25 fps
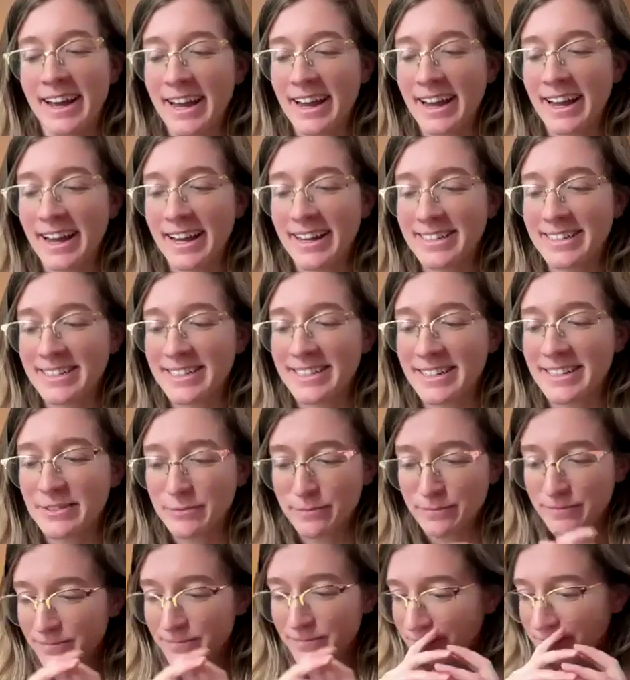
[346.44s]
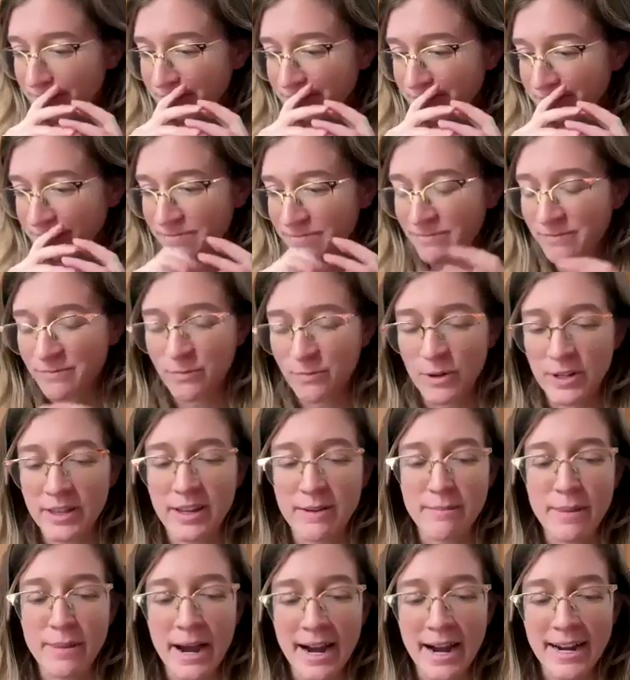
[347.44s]
And with
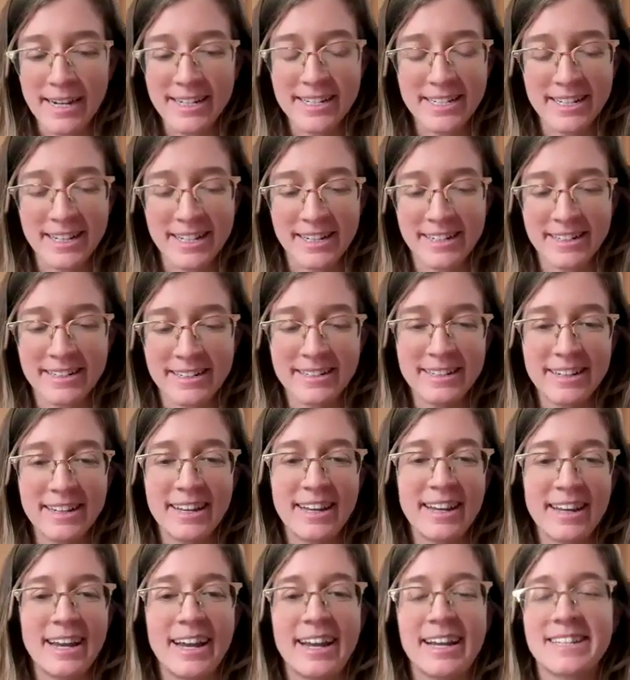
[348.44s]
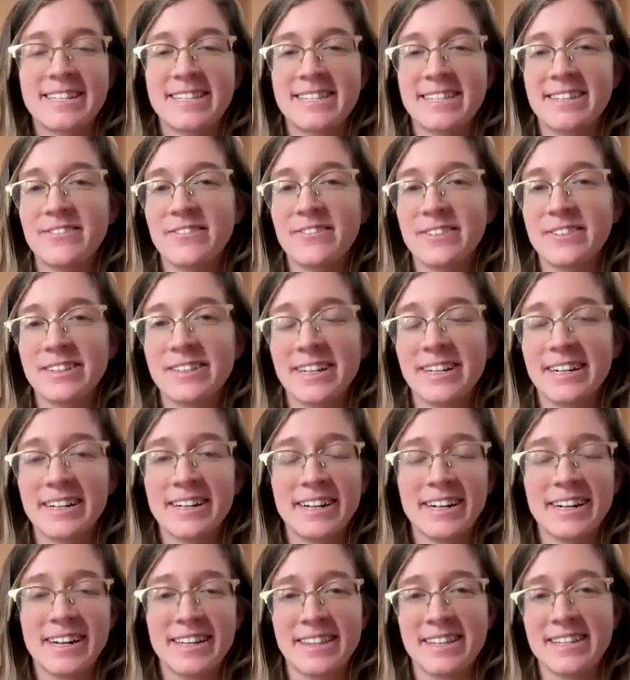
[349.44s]
compassion, it's
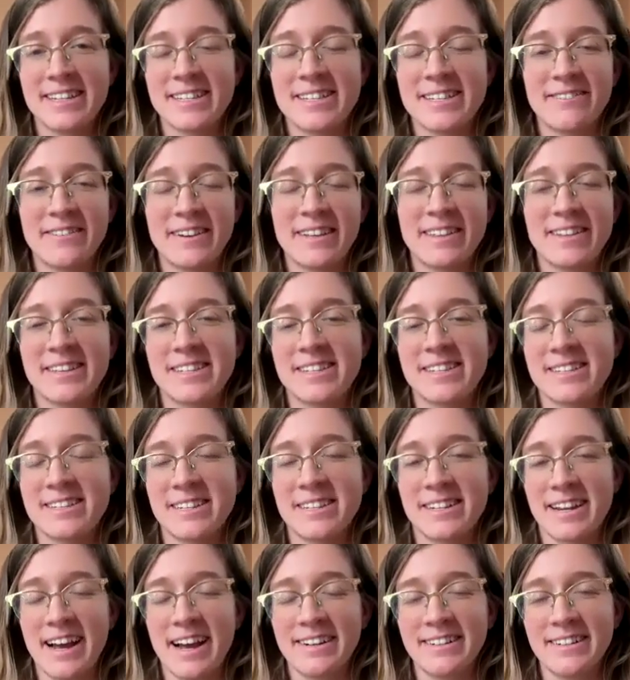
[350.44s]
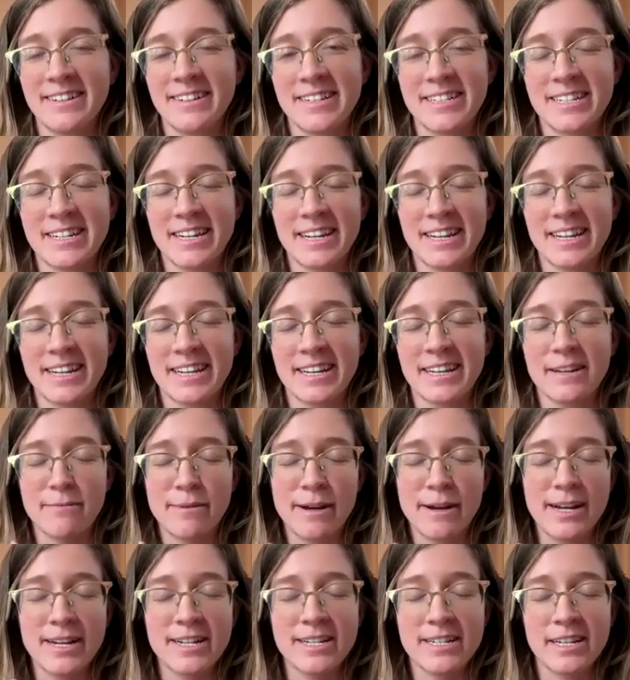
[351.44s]
similar in this analogy.
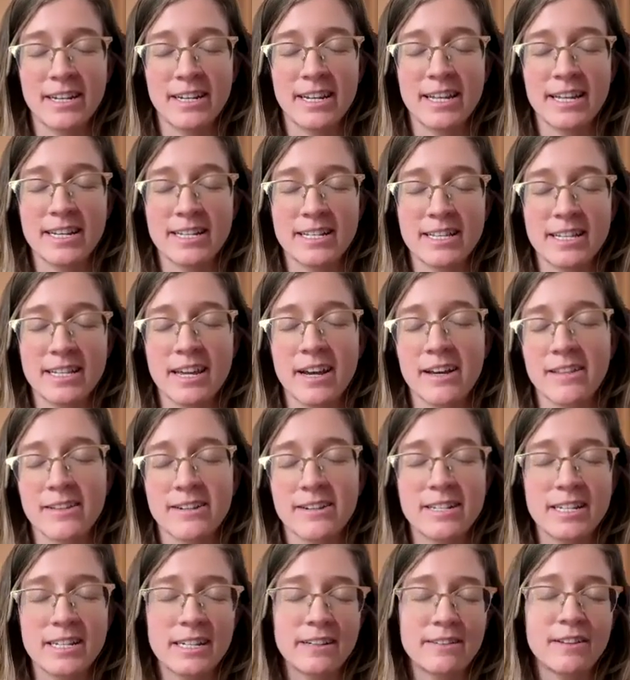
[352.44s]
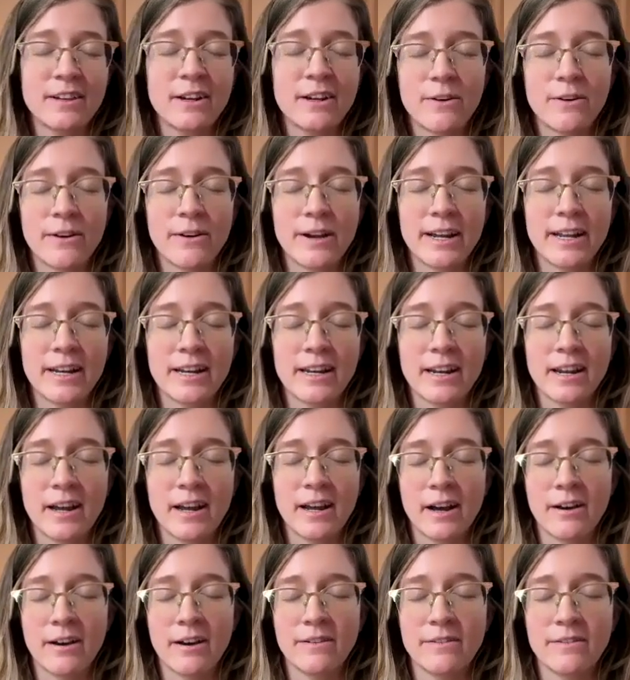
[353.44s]
Compassion is the other side of the coin
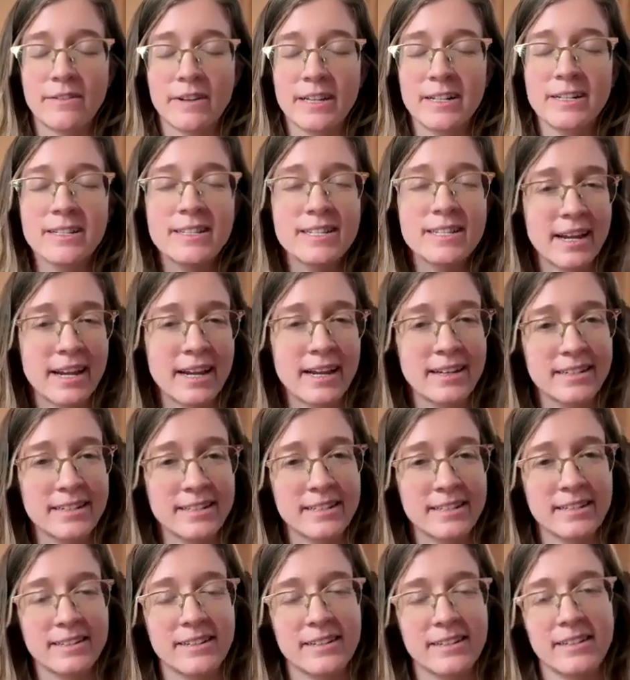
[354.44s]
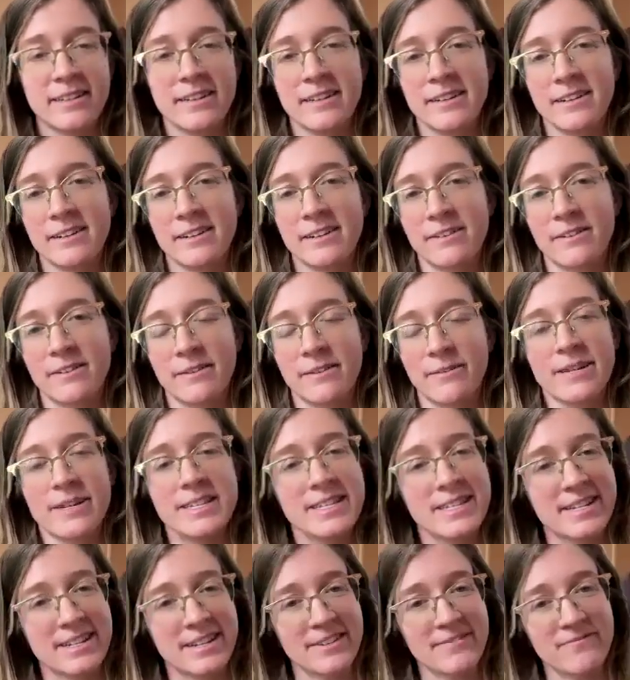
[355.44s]
of insight or
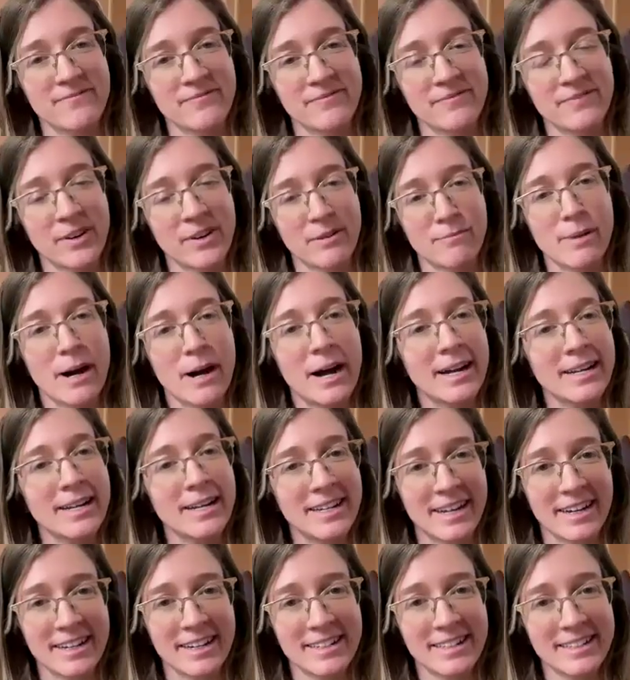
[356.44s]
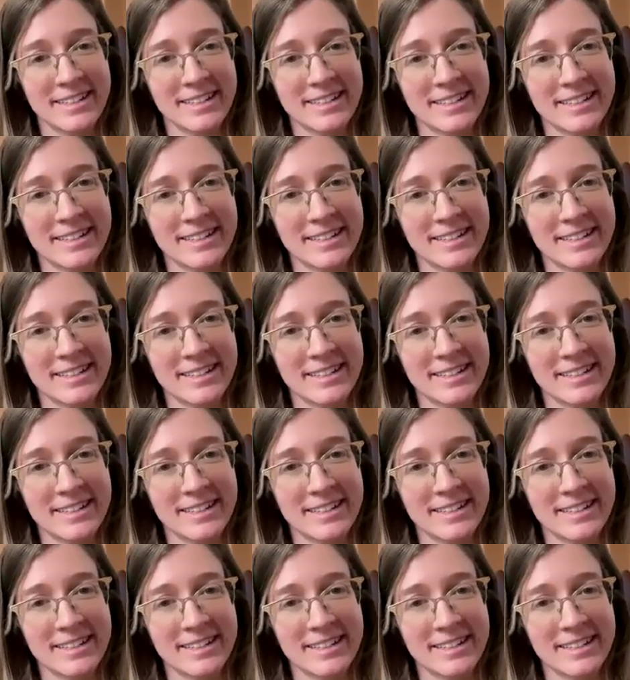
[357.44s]
wisdom or panya.